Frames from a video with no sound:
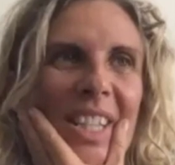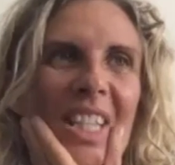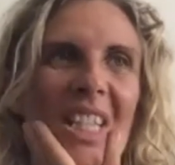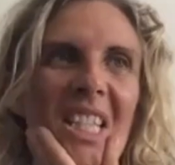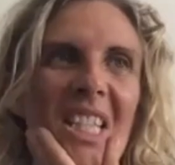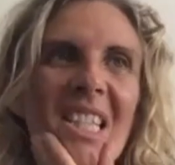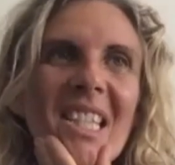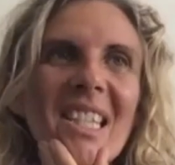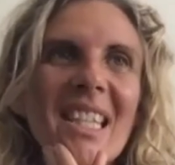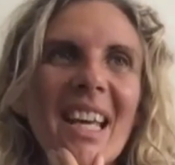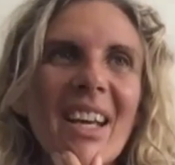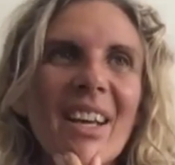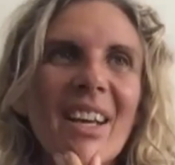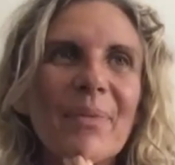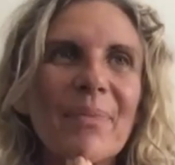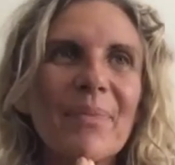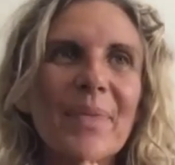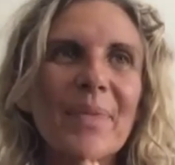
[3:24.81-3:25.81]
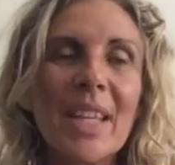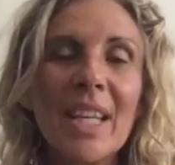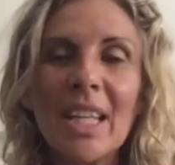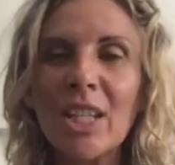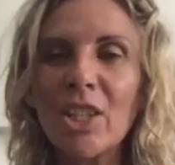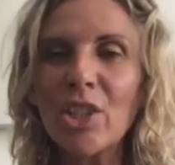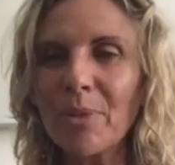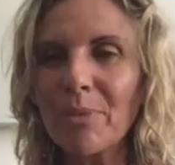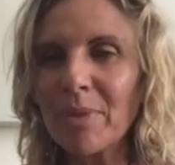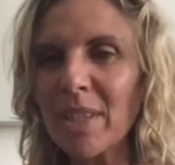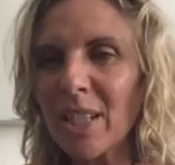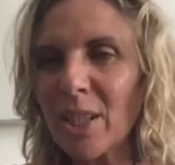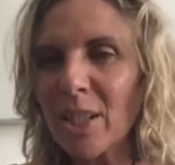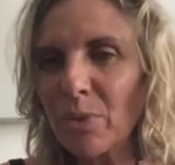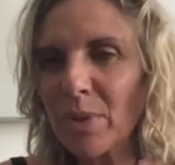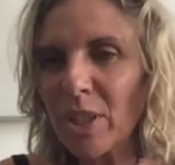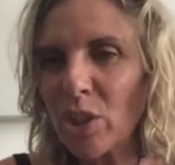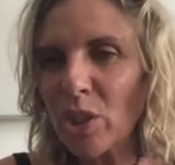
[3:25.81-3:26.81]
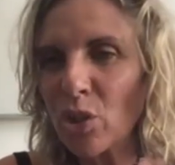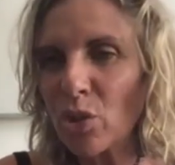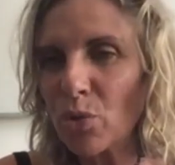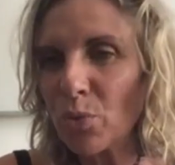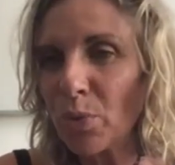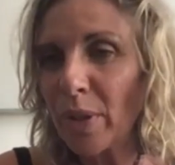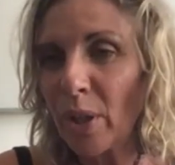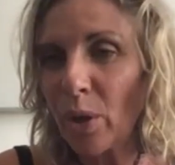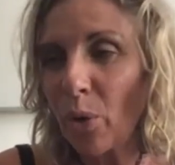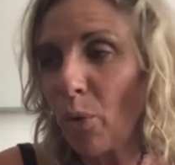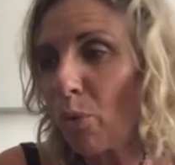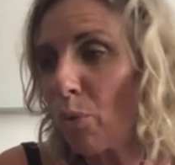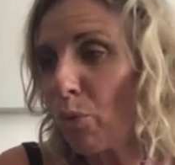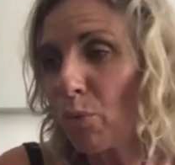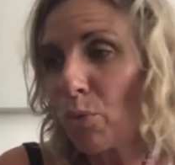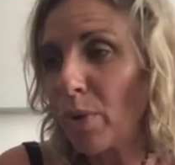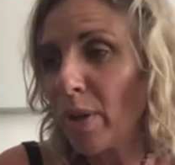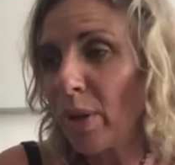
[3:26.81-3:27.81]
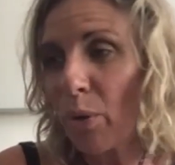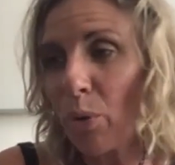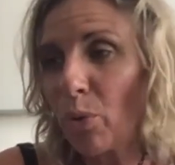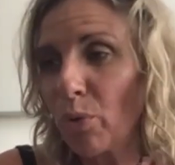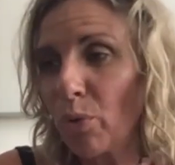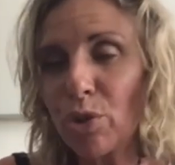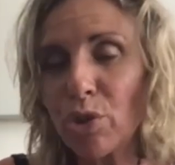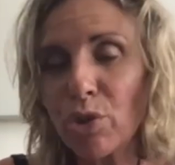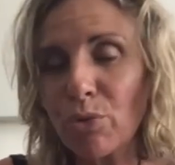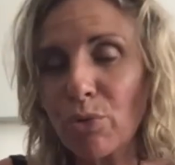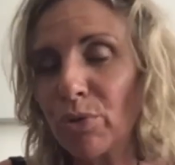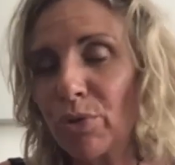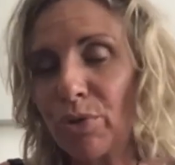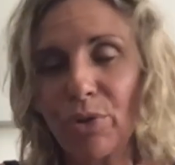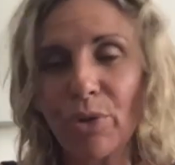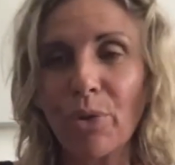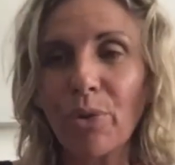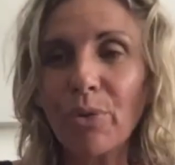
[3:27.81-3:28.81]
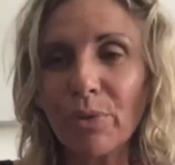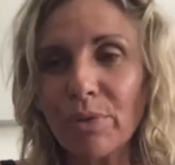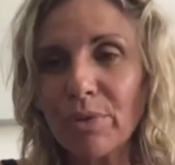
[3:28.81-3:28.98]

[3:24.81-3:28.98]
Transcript: it's something we all should know.